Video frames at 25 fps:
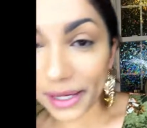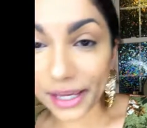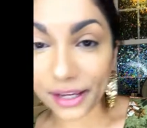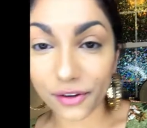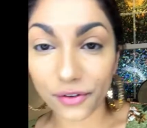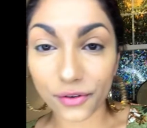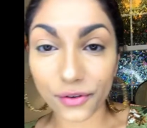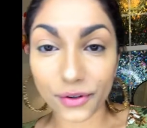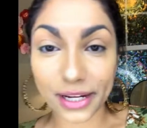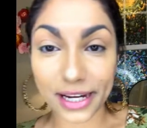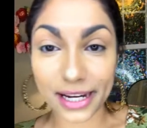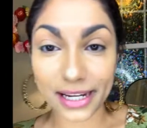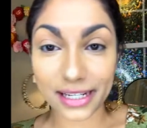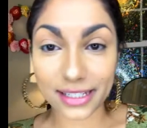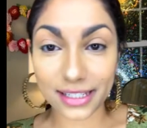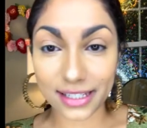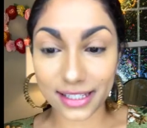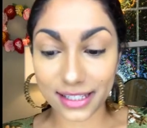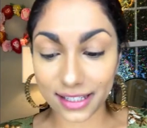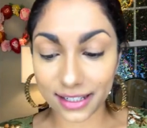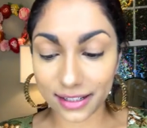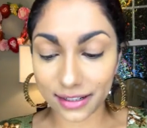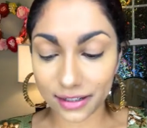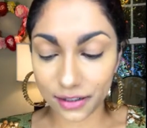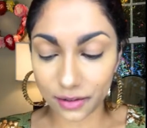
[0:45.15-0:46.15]
my
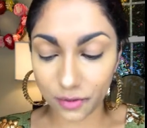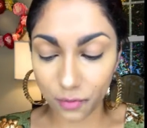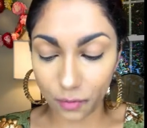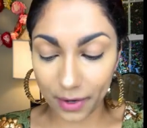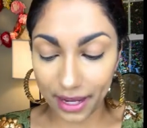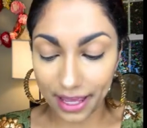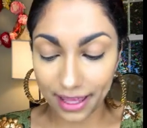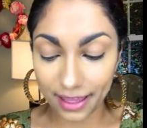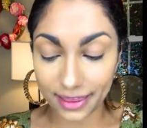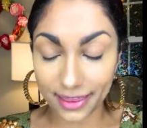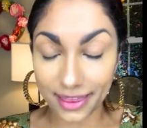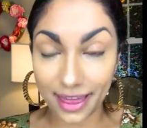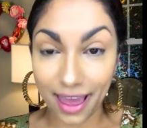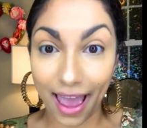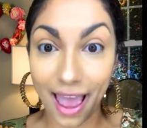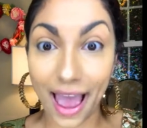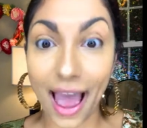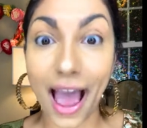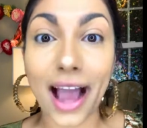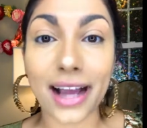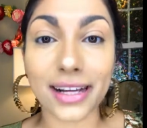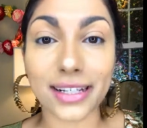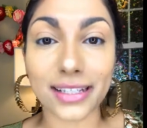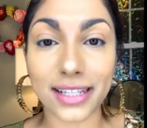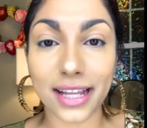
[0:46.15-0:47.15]
crease with
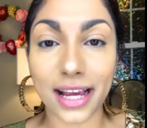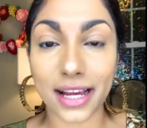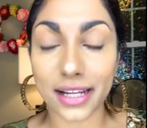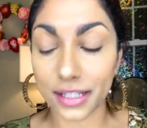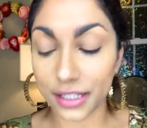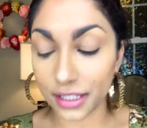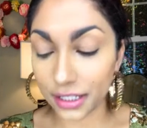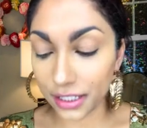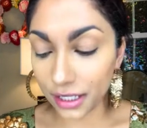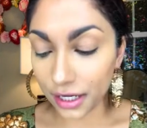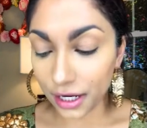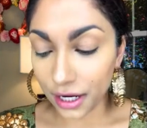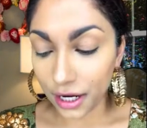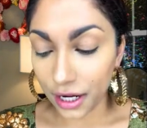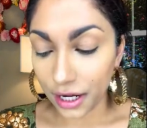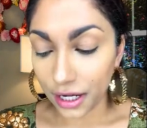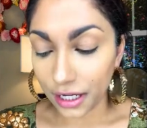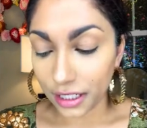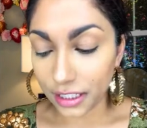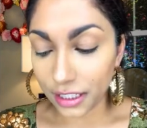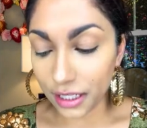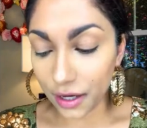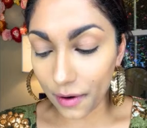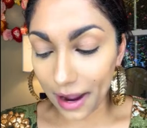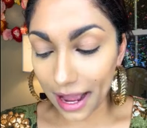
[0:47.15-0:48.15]
Access.
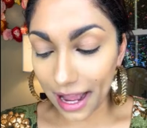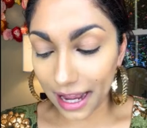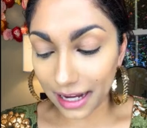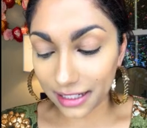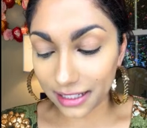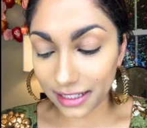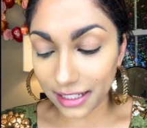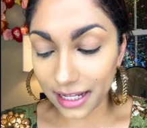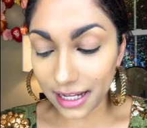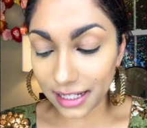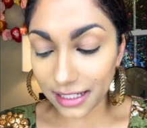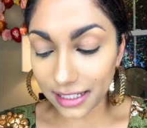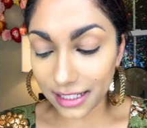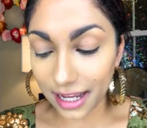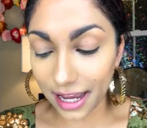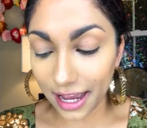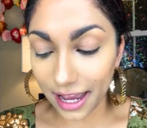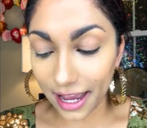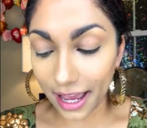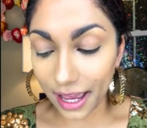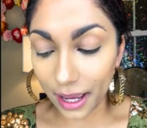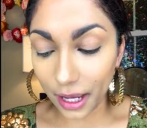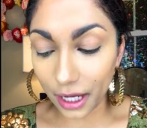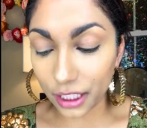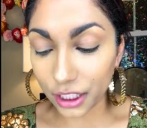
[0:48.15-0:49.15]
So Access,
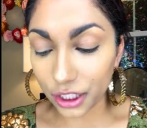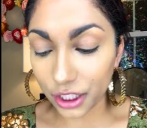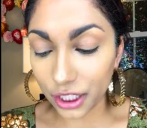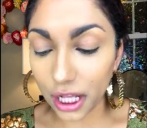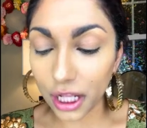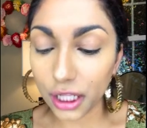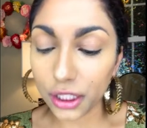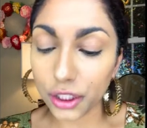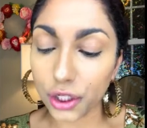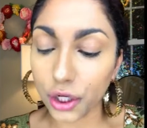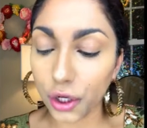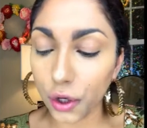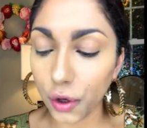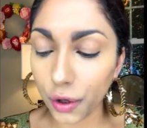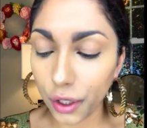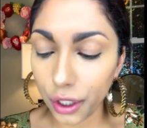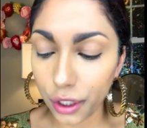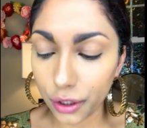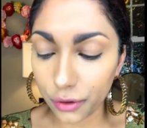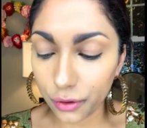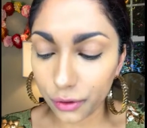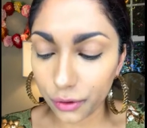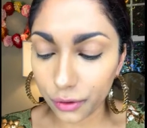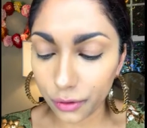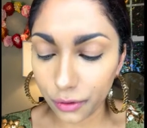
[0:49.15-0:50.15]
I shall show
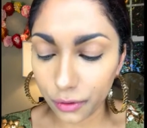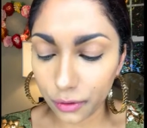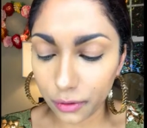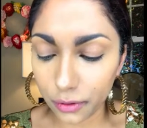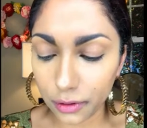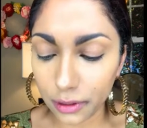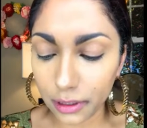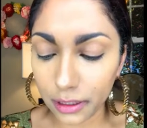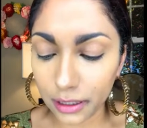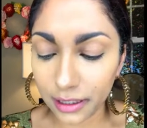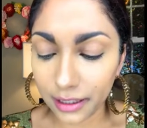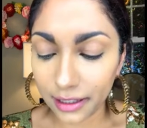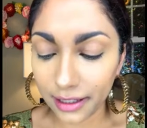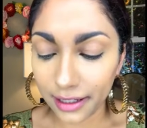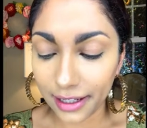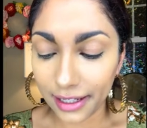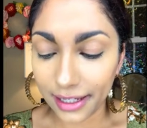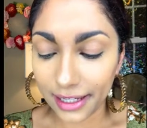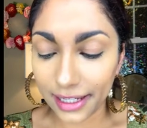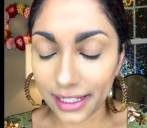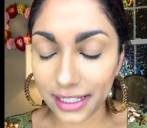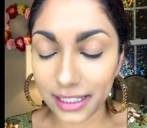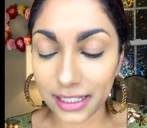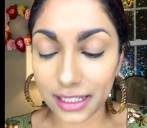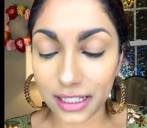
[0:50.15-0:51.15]
you,
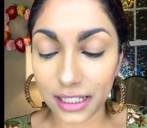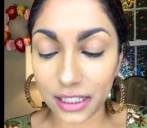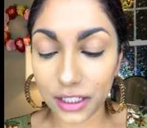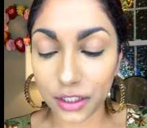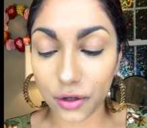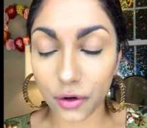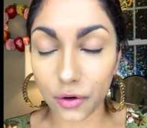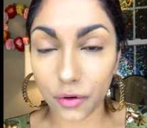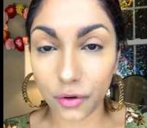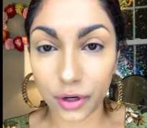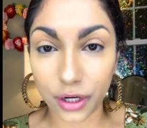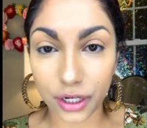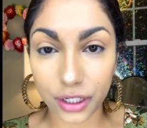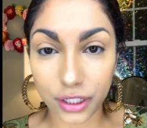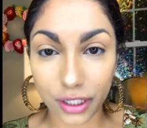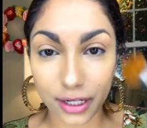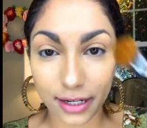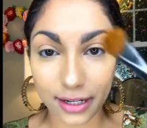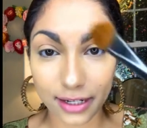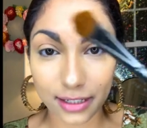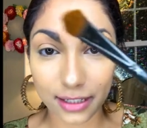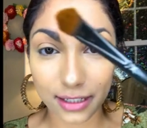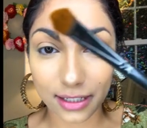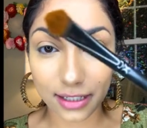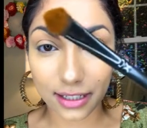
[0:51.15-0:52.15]
is this
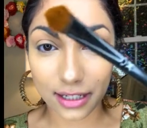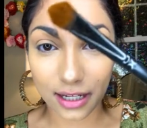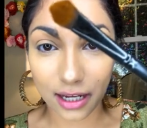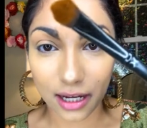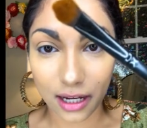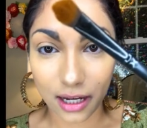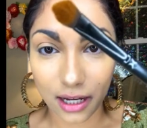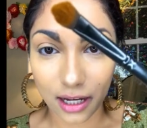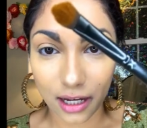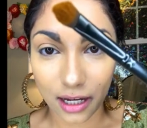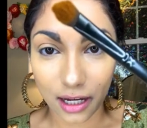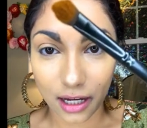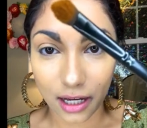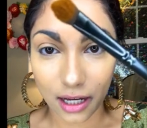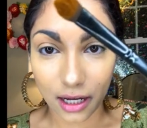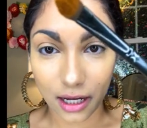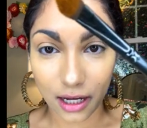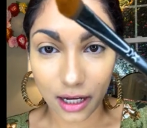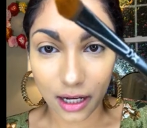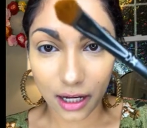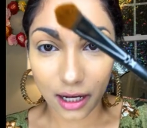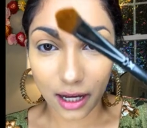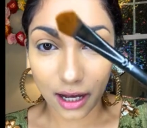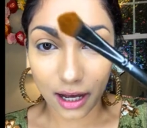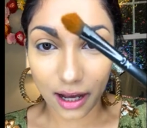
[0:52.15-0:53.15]
gorgeous,
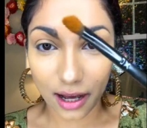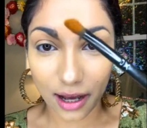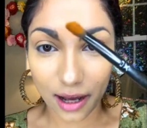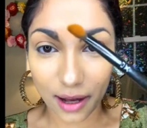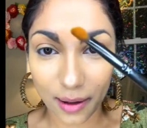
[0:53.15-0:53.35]
it